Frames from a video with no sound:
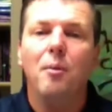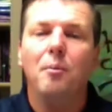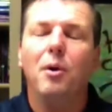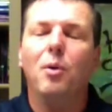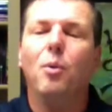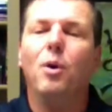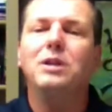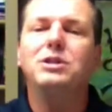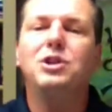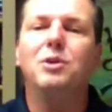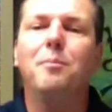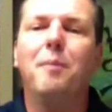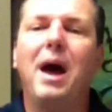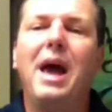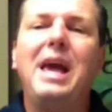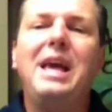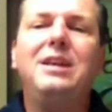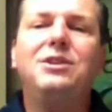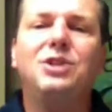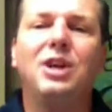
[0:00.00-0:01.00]
But what's
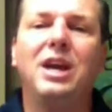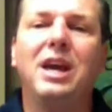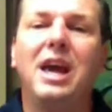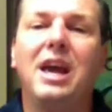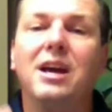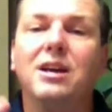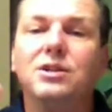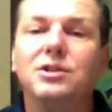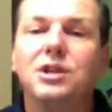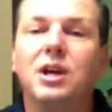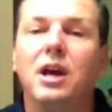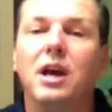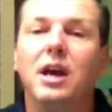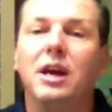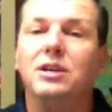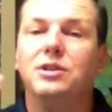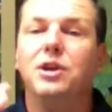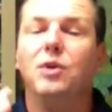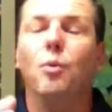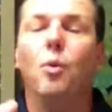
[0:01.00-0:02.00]
amazing is
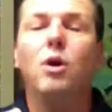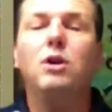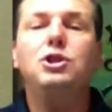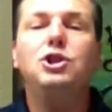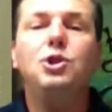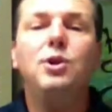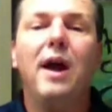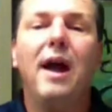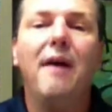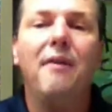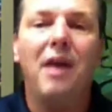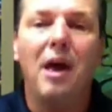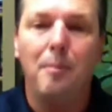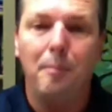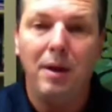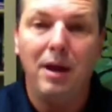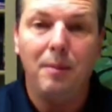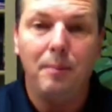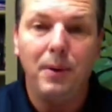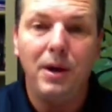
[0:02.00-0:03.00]
that once you have that
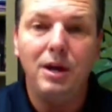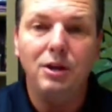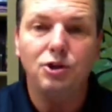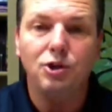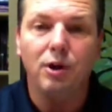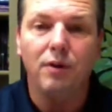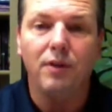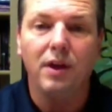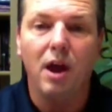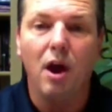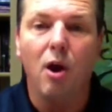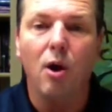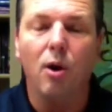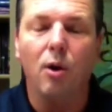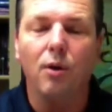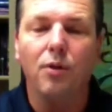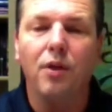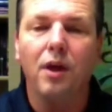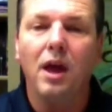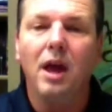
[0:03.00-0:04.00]
big picture of the
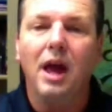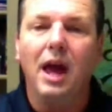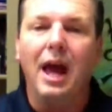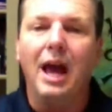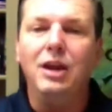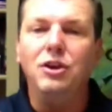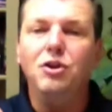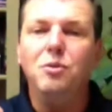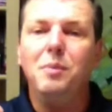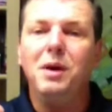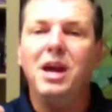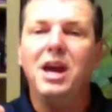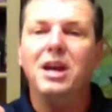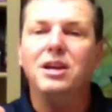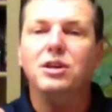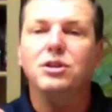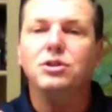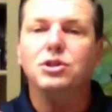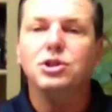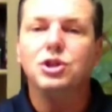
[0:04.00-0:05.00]
earth, and you begin
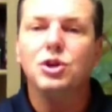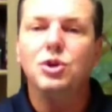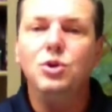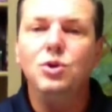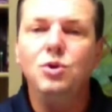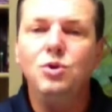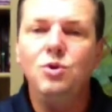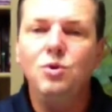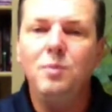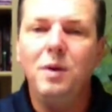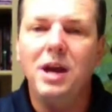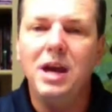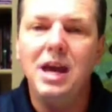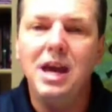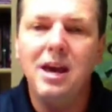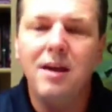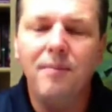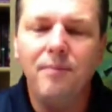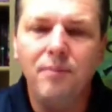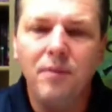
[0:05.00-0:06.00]
to zoom
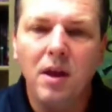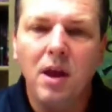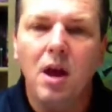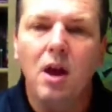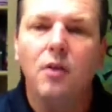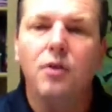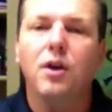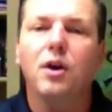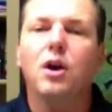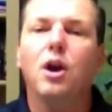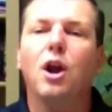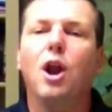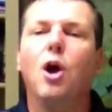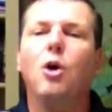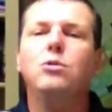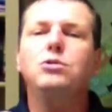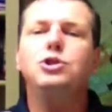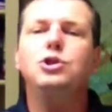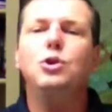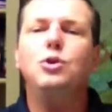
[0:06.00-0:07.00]
in, the
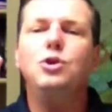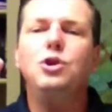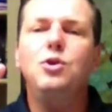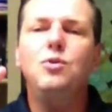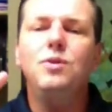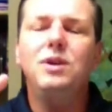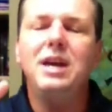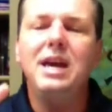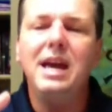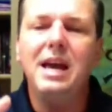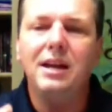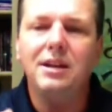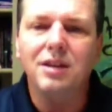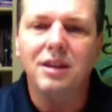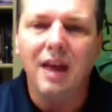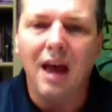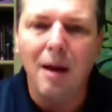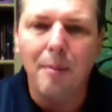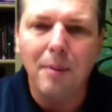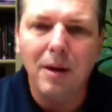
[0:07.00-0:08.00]
closer you get to
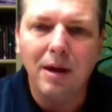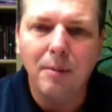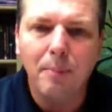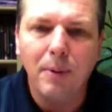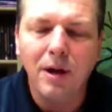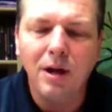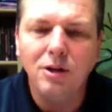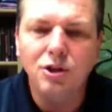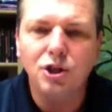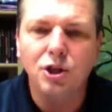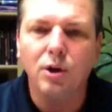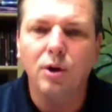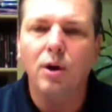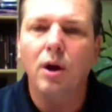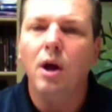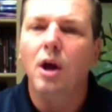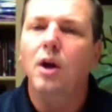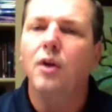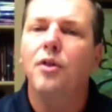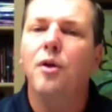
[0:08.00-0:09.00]
that big picture,
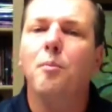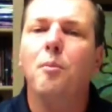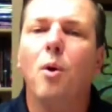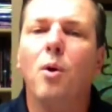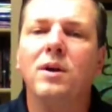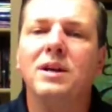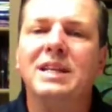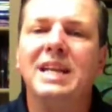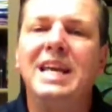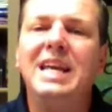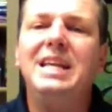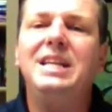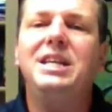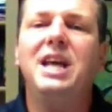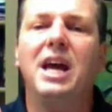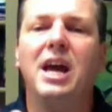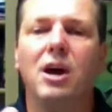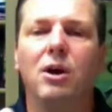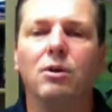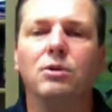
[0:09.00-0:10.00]
the more
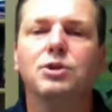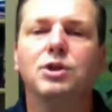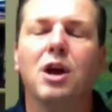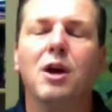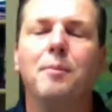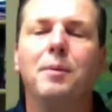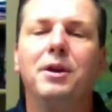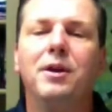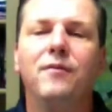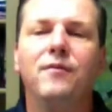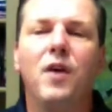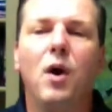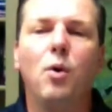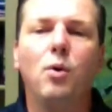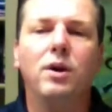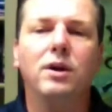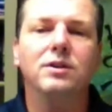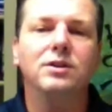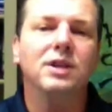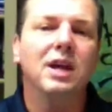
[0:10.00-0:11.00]
details come into
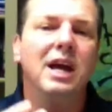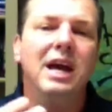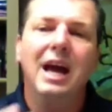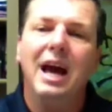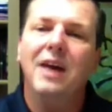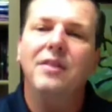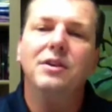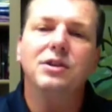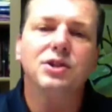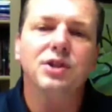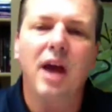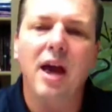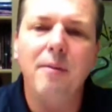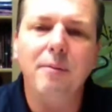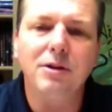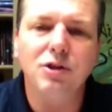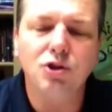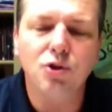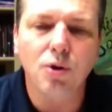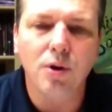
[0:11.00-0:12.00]
focus. And the same
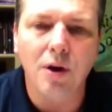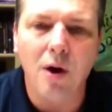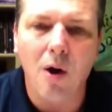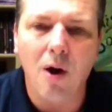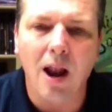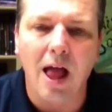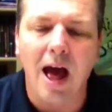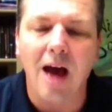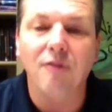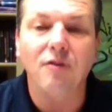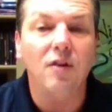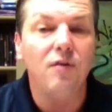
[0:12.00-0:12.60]
is true in our life.